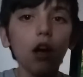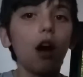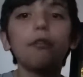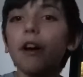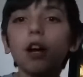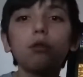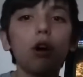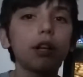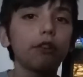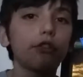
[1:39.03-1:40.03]
A very
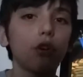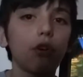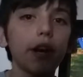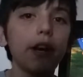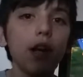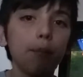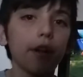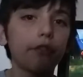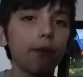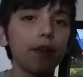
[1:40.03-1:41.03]
quirky story,
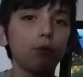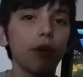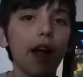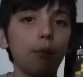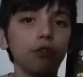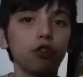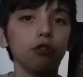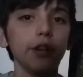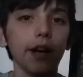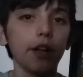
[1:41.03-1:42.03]
but it's something Rare was
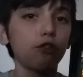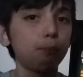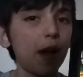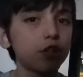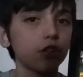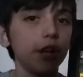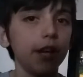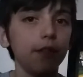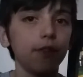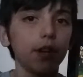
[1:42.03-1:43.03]
good at,
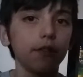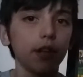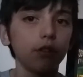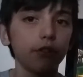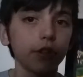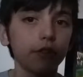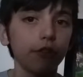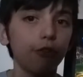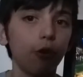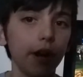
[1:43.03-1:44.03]
especially in the Nintendo
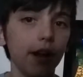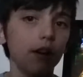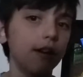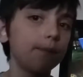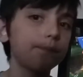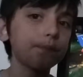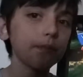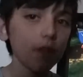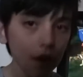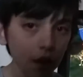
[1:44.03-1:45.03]
64 era.
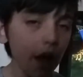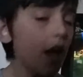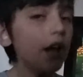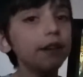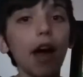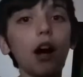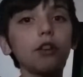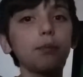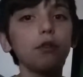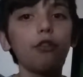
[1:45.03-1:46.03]
Now
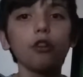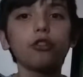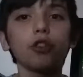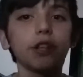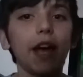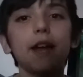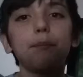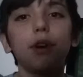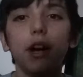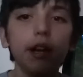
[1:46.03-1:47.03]
let's move on to the
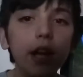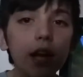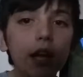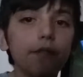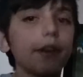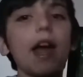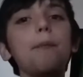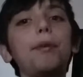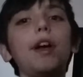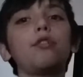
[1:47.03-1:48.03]
gameplay. The
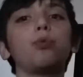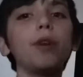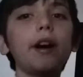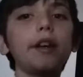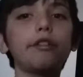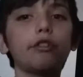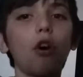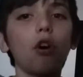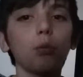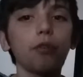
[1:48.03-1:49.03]
gameplay is really
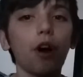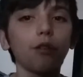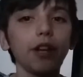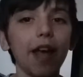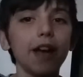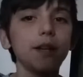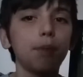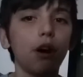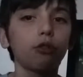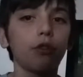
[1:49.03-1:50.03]
solid with hardly any
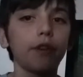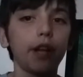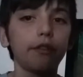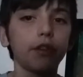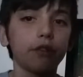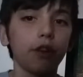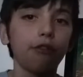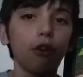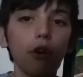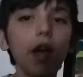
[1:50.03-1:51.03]
bugs on the
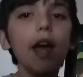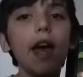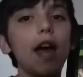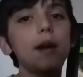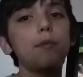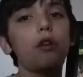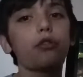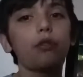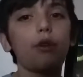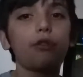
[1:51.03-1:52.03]
N64, and
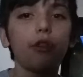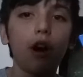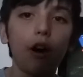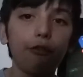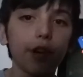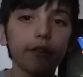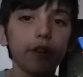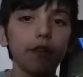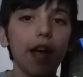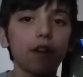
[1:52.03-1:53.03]
most of those are fixed
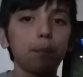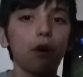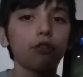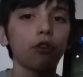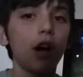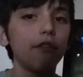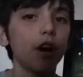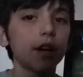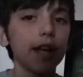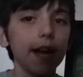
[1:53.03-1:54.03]
in the Xbox Live
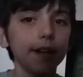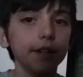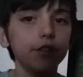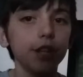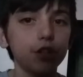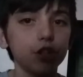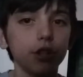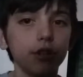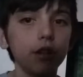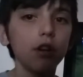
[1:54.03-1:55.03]
Arcade Edition
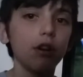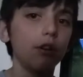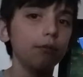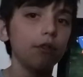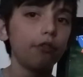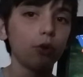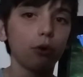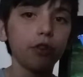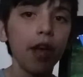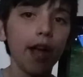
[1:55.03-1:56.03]
on, of
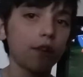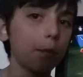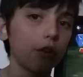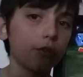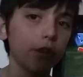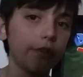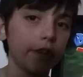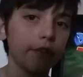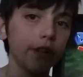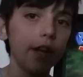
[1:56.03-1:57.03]
course, Xbox
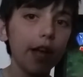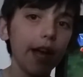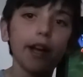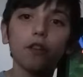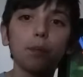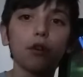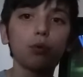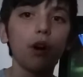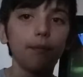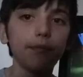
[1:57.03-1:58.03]
360 and
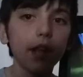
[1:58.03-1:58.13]
Xbox One.